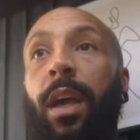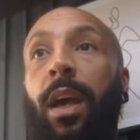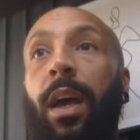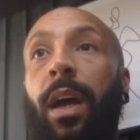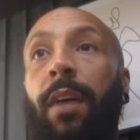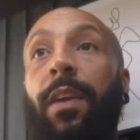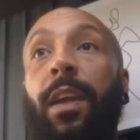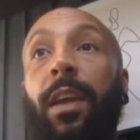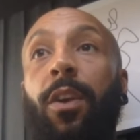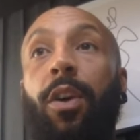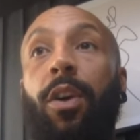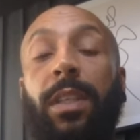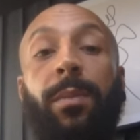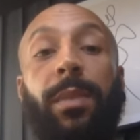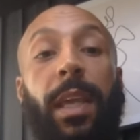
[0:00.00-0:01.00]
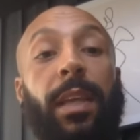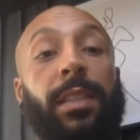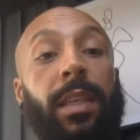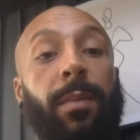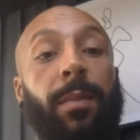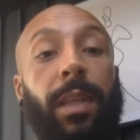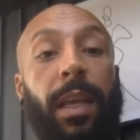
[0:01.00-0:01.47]
uh, I think a lot of teams get
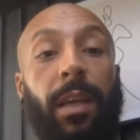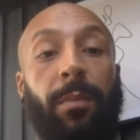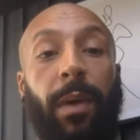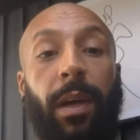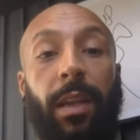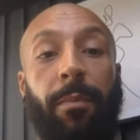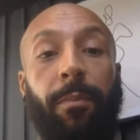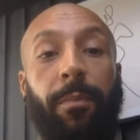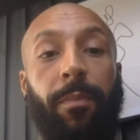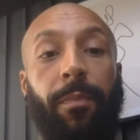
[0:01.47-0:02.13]
intimidated by them.